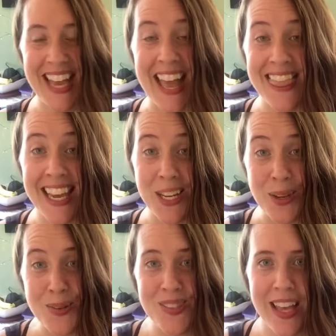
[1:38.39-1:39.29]
And then
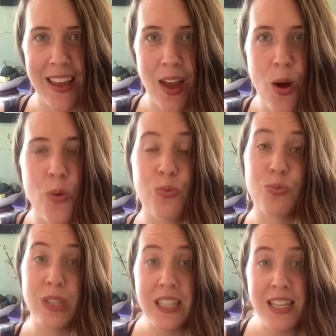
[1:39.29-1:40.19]
you say,
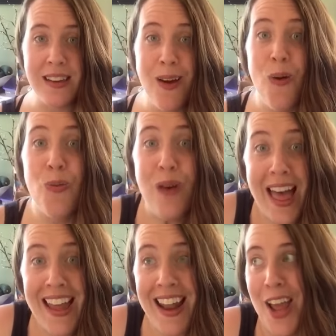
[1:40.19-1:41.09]
Really?
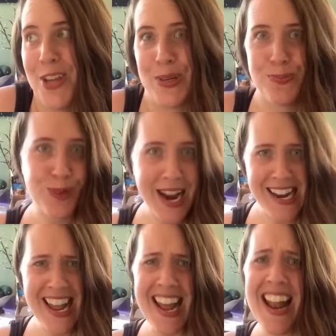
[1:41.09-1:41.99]
What? You're
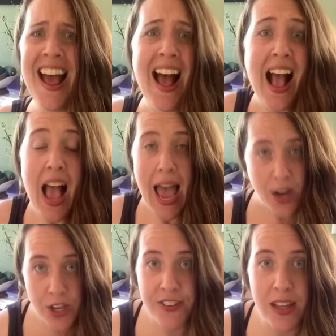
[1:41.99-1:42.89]
pregnant? How
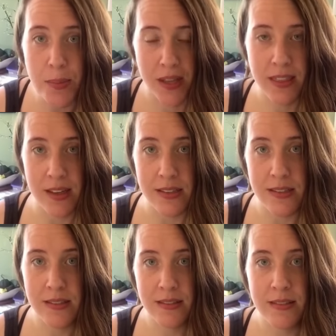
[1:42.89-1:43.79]
do you feel about
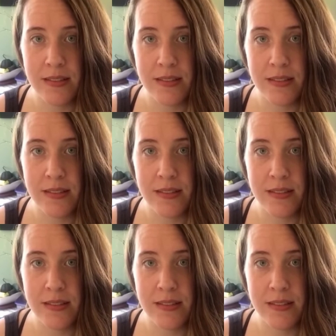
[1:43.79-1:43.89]
this?